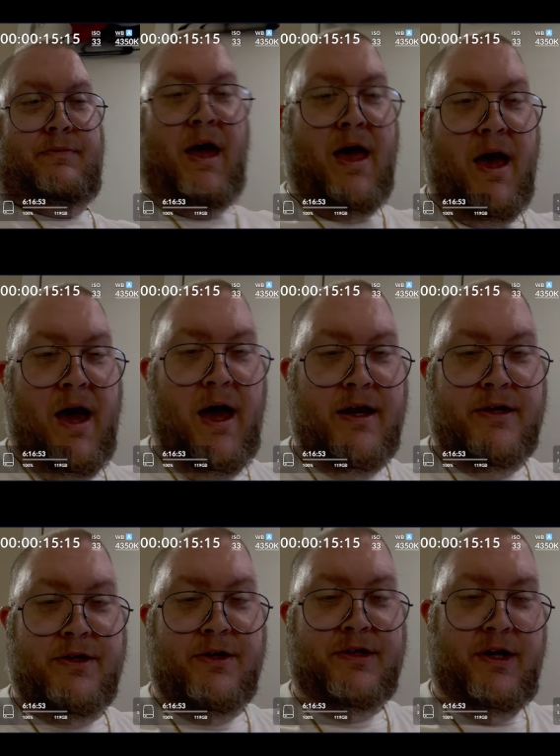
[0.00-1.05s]
And as you can
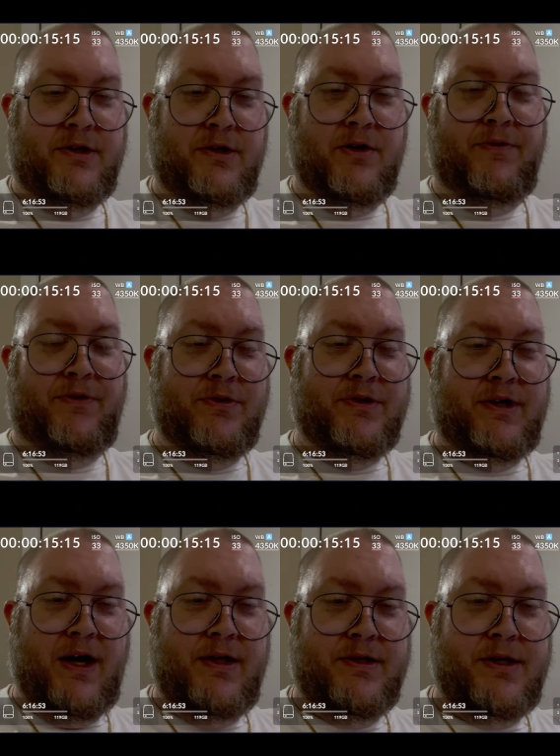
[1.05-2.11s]
see, it took a few
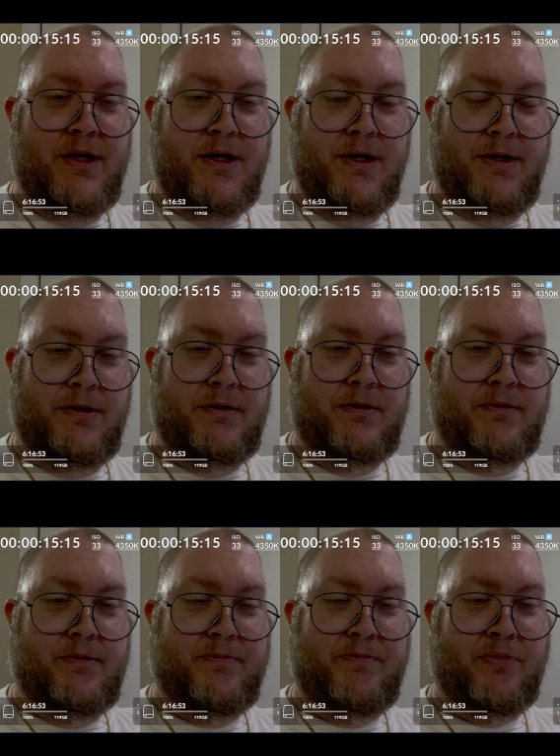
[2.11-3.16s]
seconds to
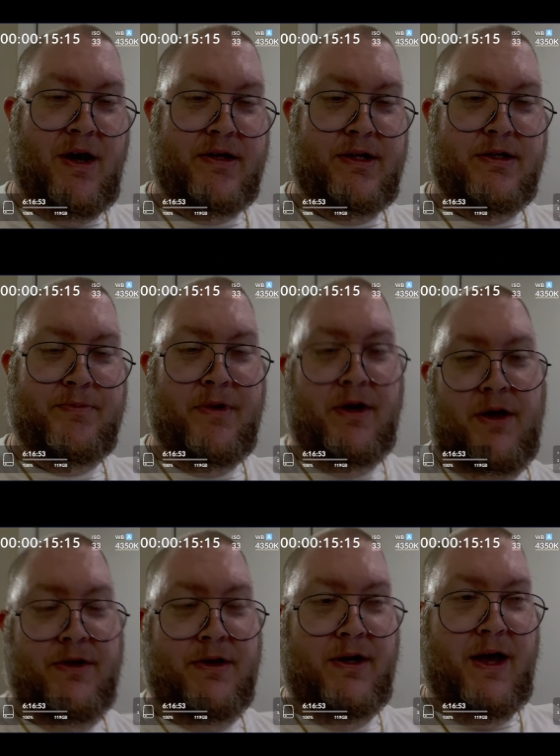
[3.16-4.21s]
process, but other
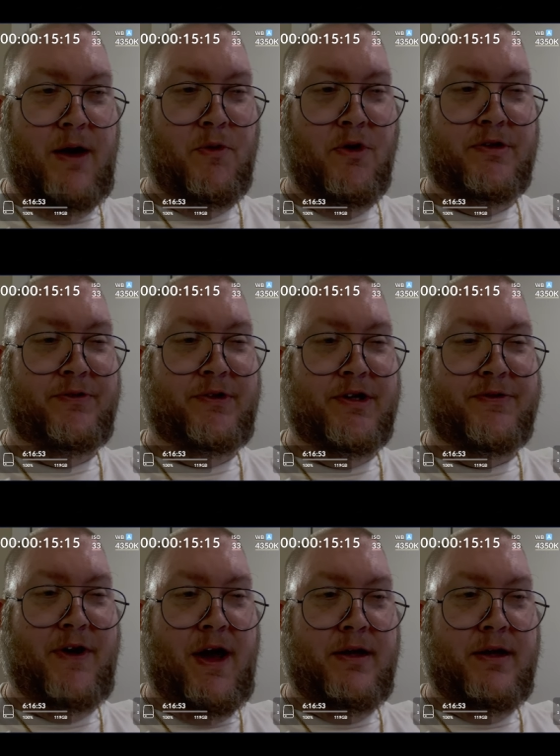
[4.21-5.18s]
than that, works just fine.